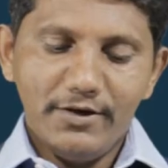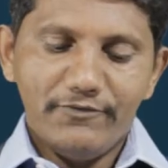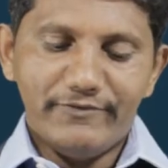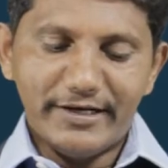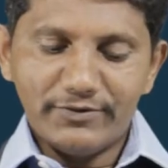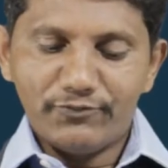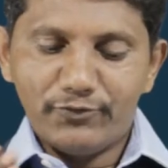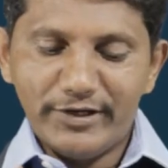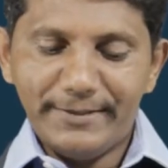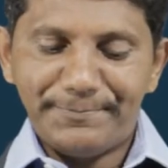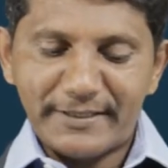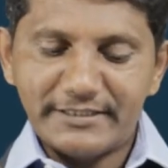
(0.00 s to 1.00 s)
When
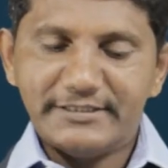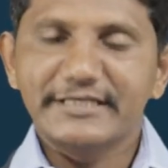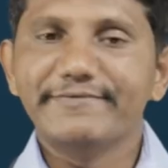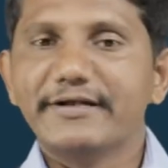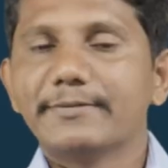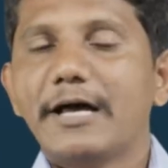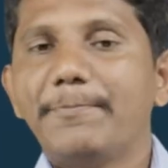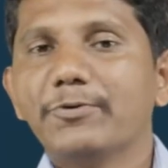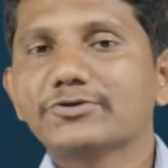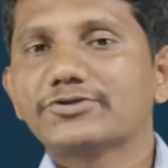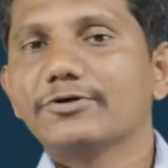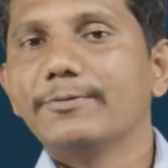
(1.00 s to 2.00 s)
we preach, even
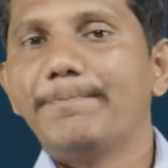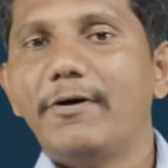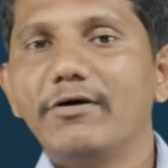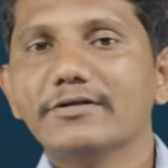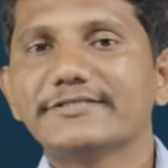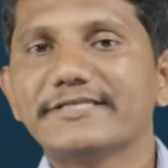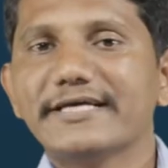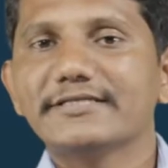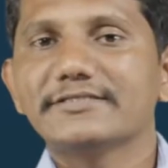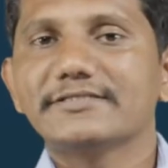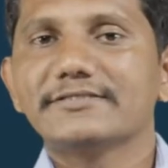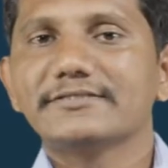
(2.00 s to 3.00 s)
Apostle Paul
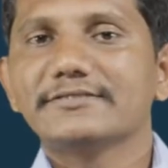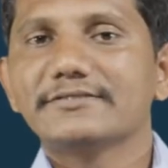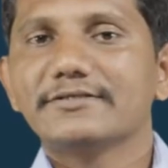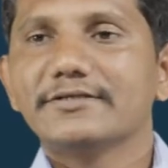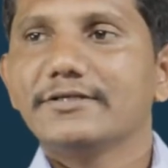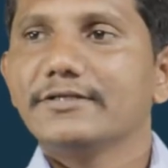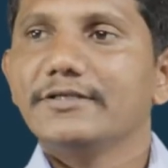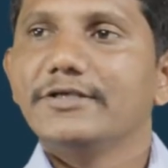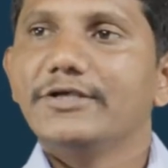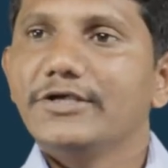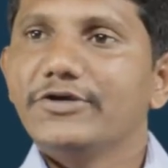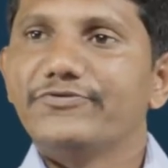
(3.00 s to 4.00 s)
says,
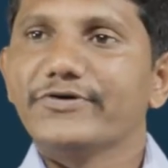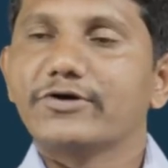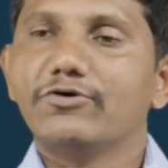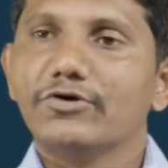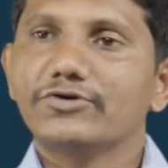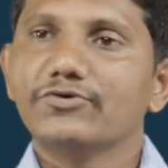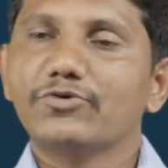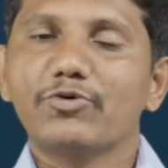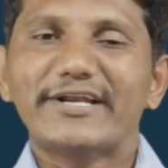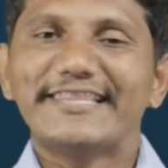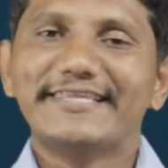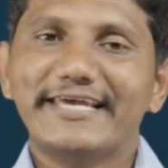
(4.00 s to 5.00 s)
if you go to
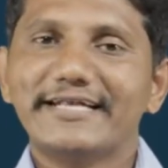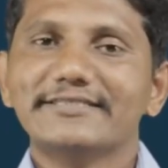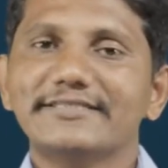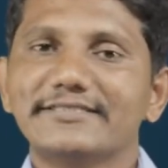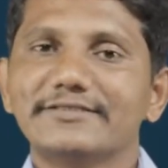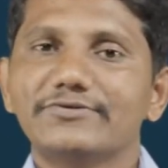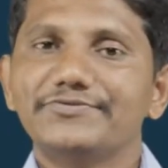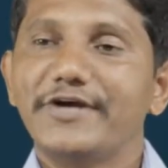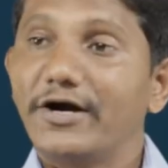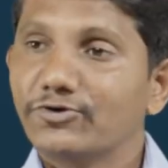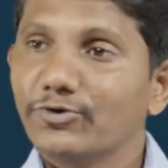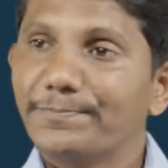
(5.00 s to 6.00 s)
Corinthians, we
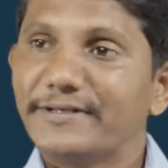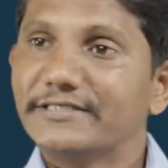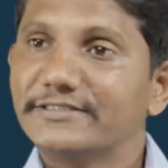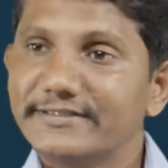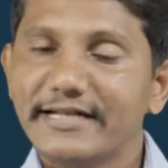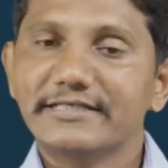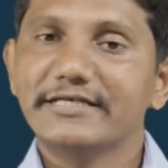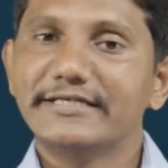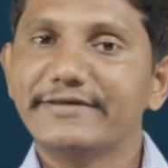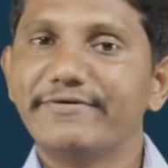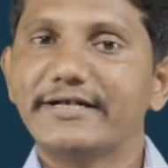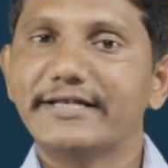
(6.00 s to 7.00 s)
have to preach rightly
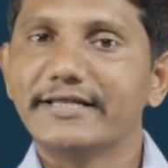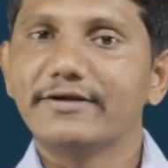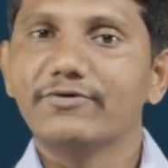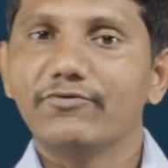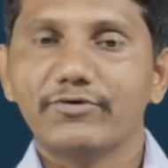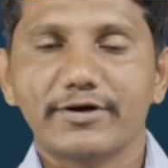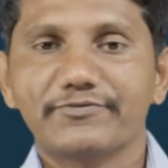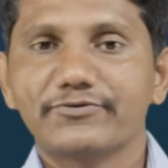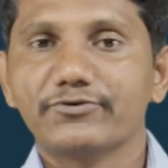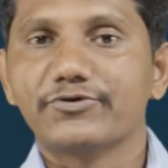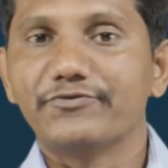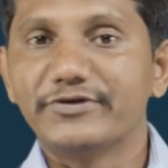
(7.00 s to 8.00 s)
dividing word of
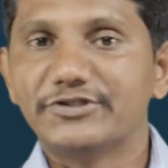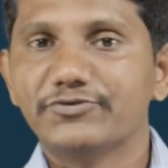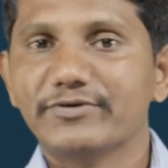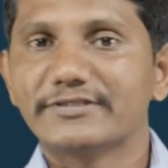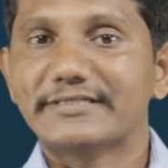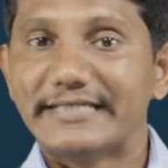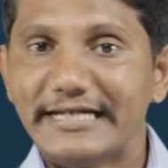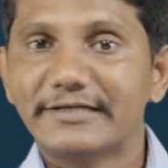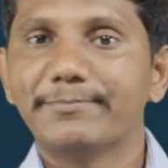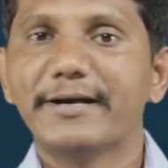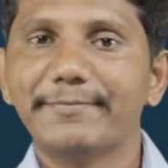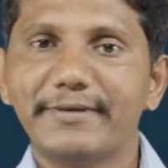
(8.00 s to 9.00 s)
truth, which was
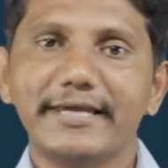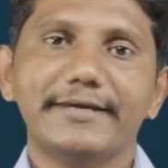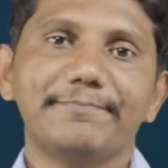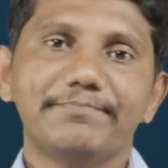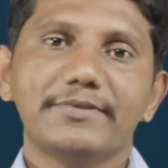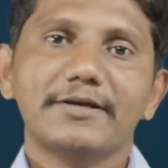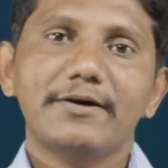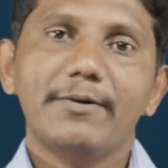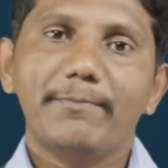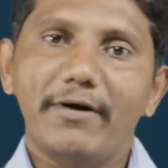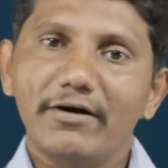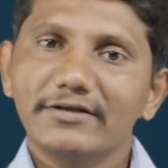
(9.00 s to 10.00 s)
lent by me
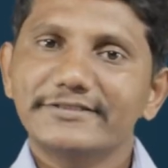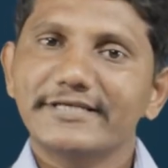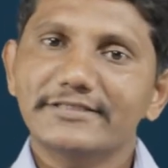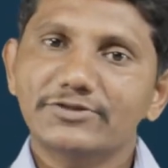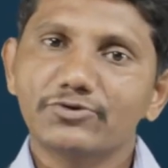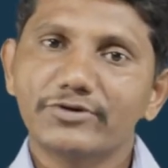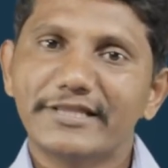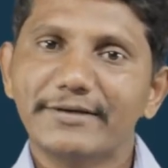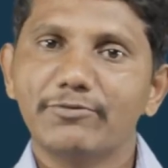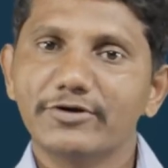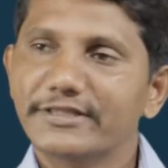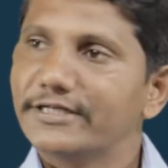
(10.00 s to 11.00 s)
Paul says to
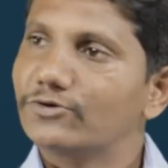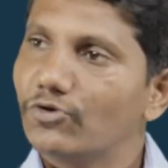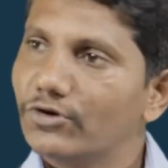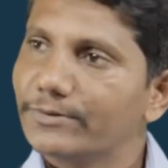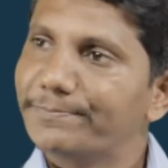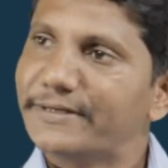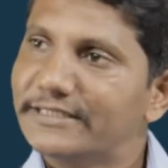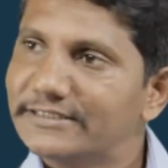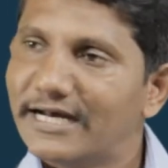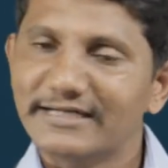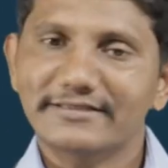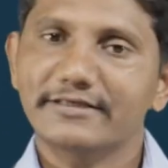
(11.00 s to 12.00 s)
Timothy, don't preach
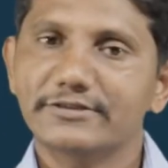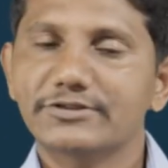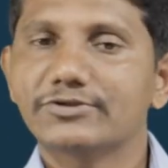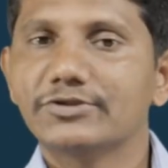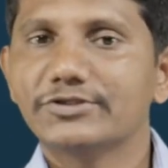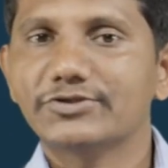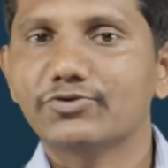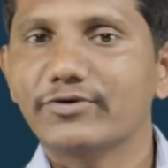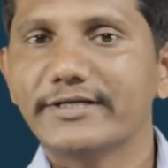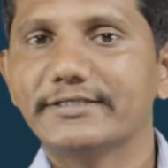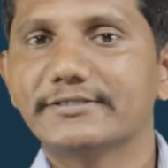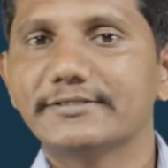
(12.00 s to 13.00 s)
another st
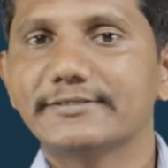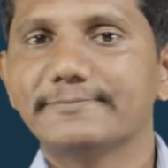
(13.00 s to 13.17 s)
stories.